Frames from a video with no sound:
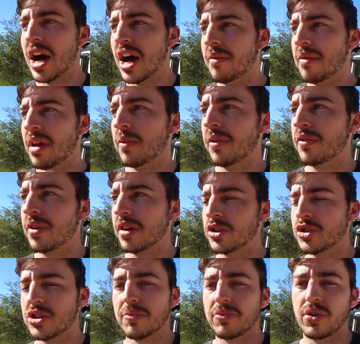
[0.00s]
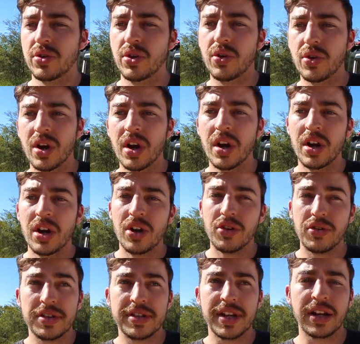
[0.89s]
and we've got a trip to
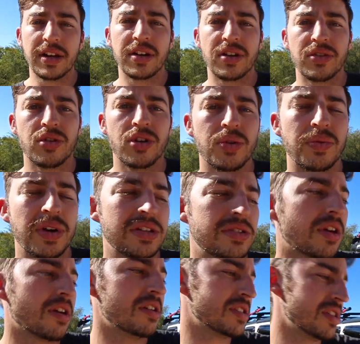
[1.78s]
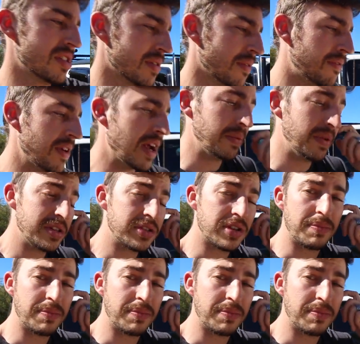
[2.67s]
New Zealand in 2 weeks to go see some family,